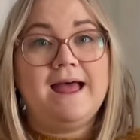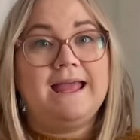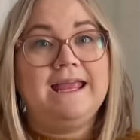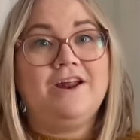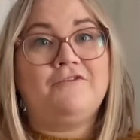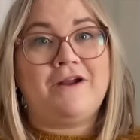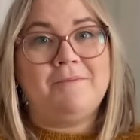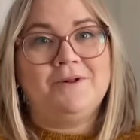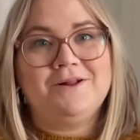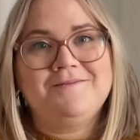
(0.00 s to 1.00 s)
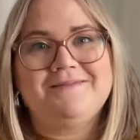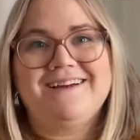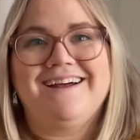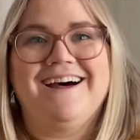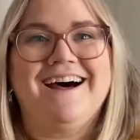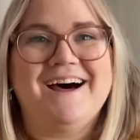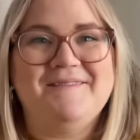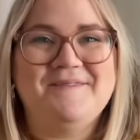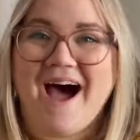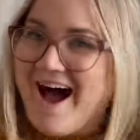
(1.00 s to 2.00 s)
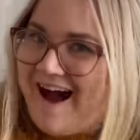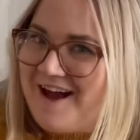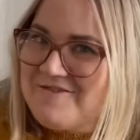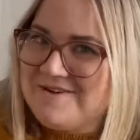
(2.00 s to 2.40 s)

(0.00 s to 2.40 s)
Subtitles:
Enough ramble. I